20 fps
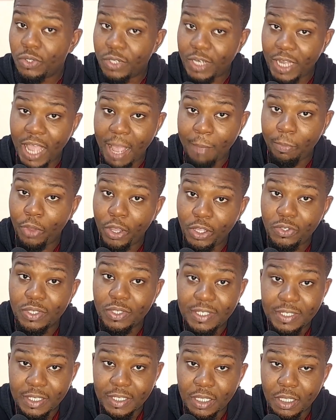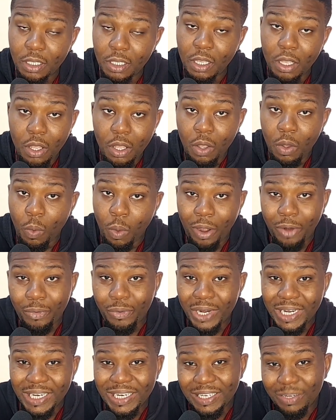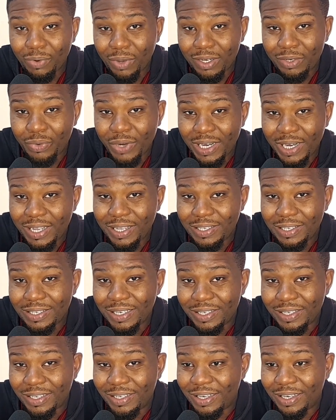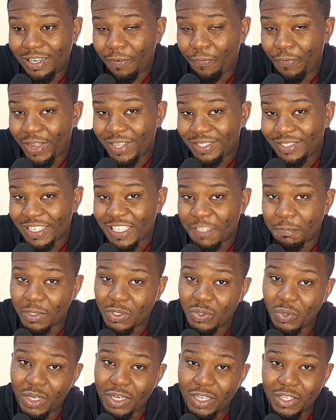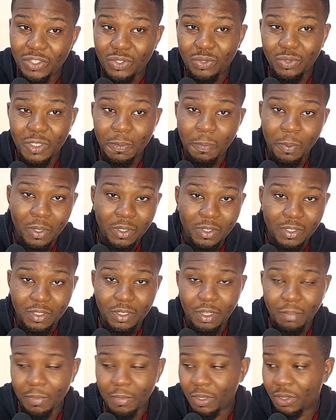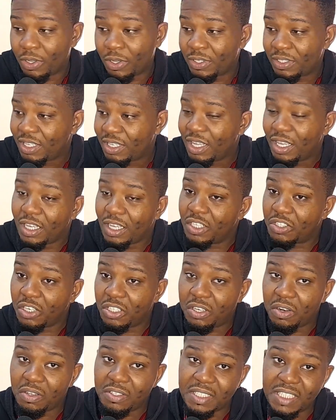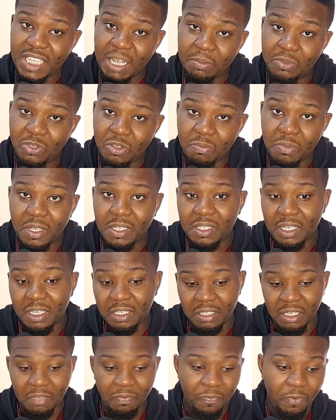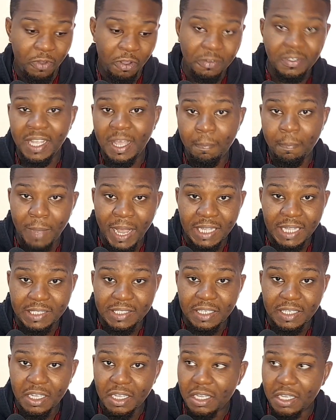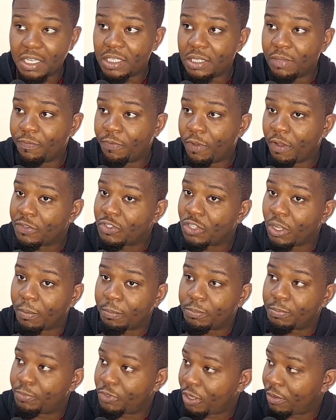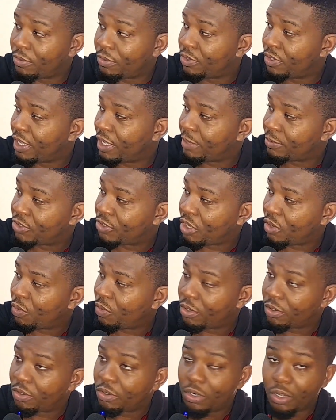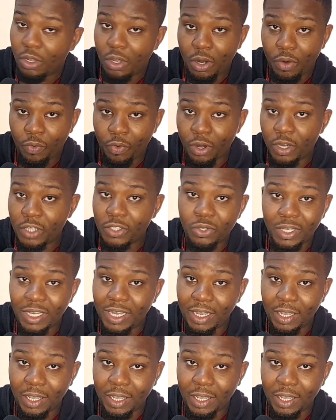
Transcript: today I'm going to see what really the difference is between these two sports, because it just looks the same to me. It involves a bat. It involves someone running to